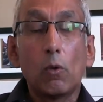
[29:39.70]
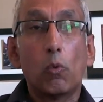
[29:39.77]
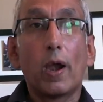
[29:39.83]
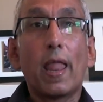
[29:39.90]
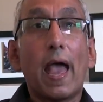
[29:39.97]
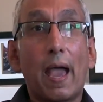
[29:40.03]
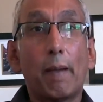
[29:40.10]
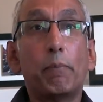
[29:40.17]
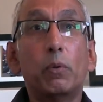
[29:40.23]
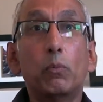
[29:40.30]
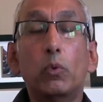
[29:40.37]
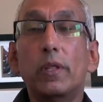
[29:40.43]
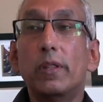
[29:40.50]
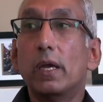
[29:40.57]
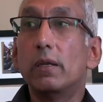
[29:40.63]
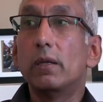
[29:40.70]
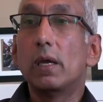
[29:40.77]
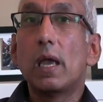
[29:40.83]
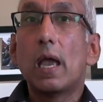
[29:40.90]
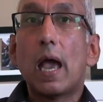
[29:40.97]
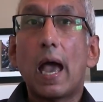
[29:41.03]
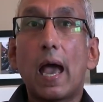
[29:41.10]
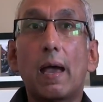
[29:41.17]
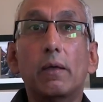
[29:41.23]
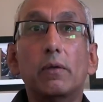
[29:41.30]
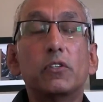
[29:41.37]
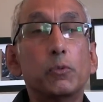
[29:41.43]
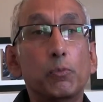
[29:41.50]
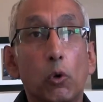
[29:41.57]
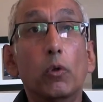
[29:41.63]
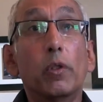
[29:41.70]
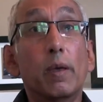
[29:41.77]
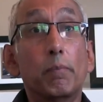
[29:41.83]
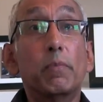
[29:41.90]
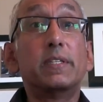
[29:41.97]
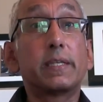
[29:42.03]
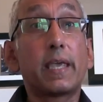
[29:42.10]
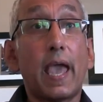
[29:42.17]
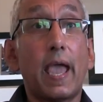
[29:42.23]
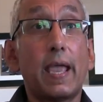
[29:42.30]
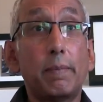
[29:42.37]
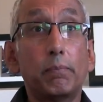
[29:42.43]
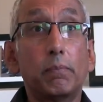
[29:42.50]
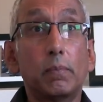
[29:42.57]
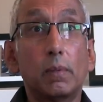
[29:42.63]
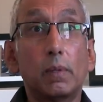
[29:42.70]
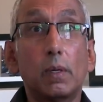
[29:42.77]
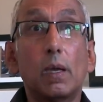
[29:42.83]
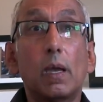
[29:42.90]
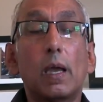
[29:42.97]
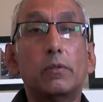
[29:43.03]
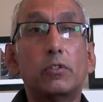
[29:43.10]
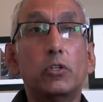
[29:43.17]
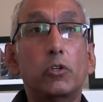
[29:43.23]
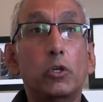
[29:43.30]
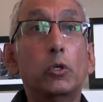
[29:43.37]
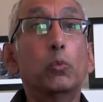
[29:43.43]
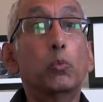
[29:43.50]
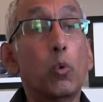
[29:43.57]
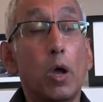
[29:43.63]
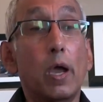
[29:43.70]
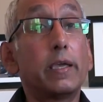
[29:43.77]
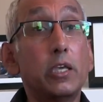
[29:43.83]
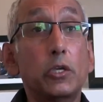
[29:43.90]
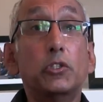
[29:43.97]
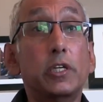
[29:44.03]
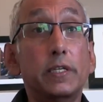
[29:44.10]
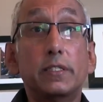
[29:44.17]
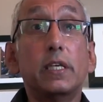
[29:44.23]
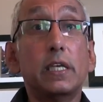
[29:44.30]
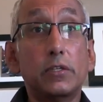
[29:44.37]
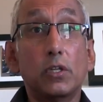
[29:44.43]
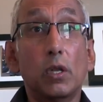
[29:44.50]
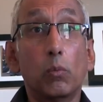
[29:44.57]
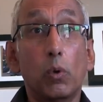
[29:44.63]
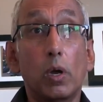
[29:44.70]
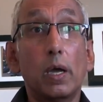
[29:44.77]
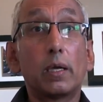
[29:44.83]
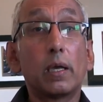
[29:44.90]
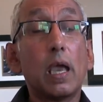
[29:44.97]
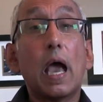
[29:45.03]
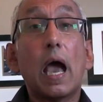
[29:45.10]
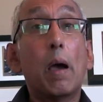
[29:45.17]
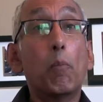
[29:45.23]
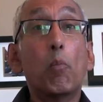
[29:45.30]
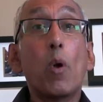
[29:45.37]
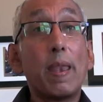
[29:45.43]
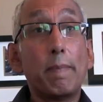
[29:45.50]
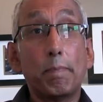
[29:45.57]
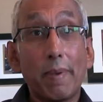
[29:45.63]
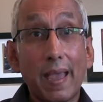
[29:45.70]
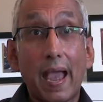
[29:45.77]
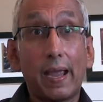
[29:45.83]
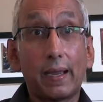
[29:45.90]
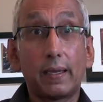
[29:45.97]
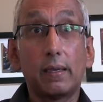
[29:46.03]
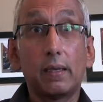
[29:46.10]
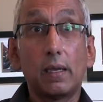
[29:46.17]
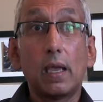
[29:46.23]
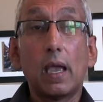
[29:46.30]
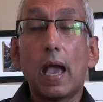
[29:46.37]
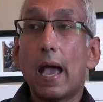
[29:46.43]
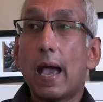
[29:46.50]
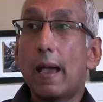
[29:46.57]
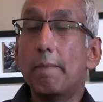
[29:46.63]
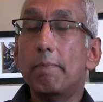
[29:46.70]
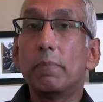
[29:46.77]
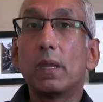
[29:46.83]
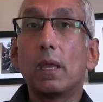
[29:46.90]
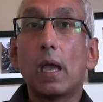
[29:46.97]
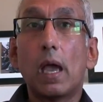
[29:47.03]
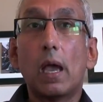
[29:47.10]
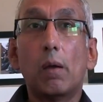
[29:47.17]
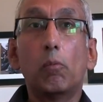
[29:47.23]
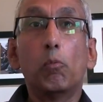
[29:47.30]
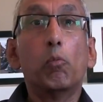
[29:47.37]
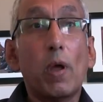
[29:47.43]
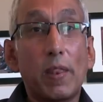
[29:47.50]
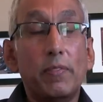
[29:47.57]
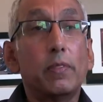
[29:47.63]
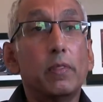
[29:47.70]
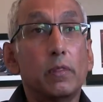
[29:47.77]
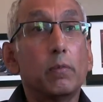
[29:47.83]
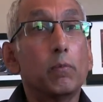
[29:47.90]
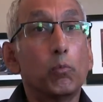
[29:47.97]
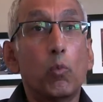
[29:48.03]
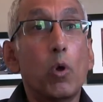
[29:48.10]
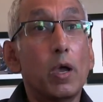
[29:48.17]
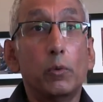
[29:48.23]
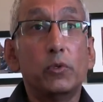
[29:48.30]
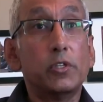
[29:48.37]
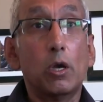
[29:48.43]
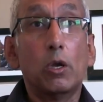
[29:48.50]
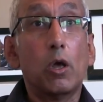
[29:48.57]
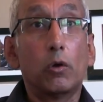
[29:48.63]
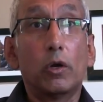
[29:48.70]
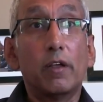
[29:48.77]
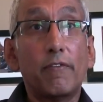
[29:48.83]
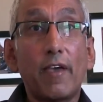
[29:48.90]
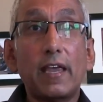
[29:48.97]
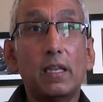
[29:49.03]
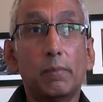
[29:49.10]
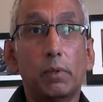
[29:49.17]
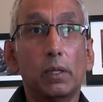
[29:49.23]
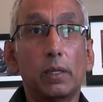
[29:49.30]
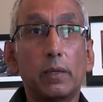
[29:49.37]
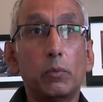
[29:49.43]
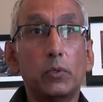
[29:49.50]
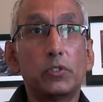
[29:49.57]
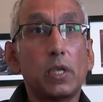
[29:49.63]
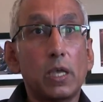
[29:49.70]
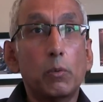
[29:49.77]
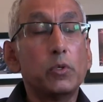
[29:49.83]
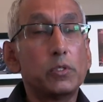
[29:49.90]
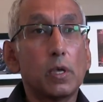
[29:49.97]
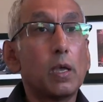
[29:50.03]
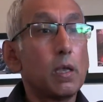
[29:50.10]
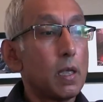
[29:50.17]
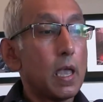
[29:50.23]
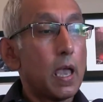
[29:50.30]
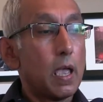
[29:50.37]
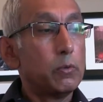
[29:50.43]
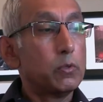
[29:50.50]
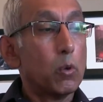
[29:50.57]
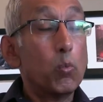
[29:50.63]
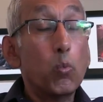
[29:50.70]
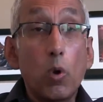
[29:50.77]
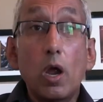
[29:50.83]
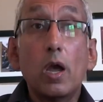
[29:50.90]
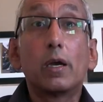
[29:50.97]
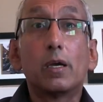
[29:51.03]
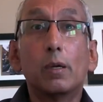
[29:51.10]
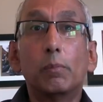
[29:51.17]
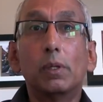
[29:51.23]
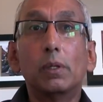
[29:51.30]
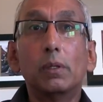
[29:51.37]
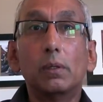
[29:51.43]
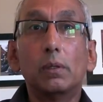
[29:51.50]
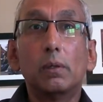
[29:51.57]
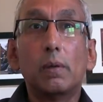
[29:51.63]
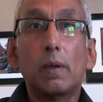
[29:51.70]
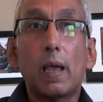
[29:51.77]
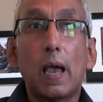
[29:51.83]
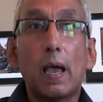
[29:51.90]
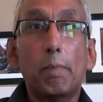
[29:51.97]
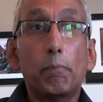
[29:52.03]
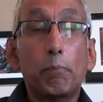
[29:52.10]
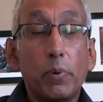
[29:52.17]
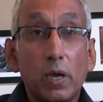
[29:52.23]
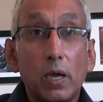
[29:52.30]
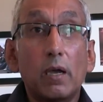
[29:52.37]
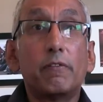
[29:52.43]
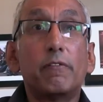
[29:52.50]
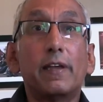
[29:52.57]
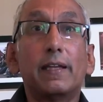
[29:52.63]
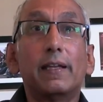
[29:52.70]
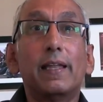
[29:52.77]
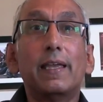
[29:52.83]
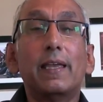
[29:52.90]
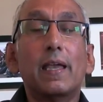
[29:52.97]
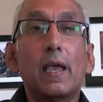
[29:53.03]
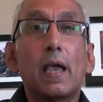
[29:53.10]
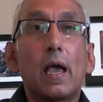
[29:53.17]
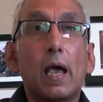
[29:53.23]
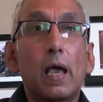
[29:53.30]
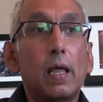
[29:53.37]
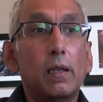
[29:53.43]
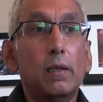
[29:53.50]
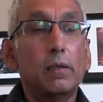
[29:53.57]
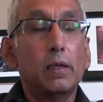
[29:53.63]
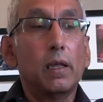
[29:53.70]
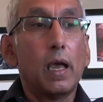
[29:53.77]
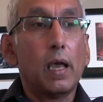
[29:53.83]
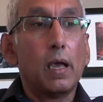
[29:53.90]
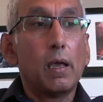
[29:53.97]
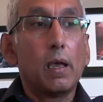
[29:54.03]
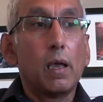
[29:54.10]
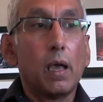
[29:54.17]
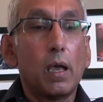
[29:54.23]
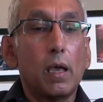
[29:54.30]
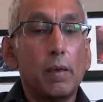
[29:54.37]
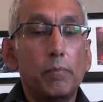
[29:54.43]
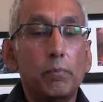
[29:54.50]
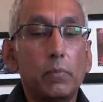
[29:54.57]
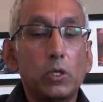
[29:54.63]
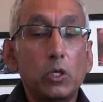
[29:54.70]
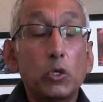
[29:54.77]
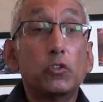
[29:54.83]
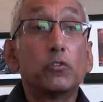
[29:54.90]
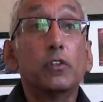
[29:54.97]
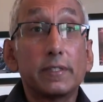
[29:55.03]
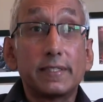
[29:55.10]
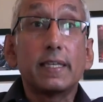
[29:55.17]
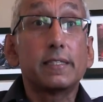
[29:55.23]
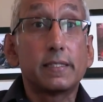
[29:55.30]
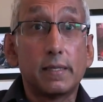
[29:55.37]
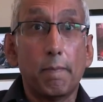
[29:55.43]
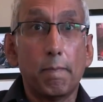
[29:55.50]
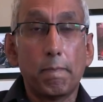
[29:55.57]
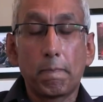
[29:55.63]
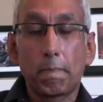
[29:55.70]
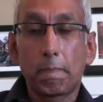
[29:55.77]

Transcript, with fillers: What happened with it, uh, small numbers came to do work, usually seasonal work, and went back um, uh, when work was no longer available. It was it was a it was a workable, uh, perfectly uh, uh, um, useful system.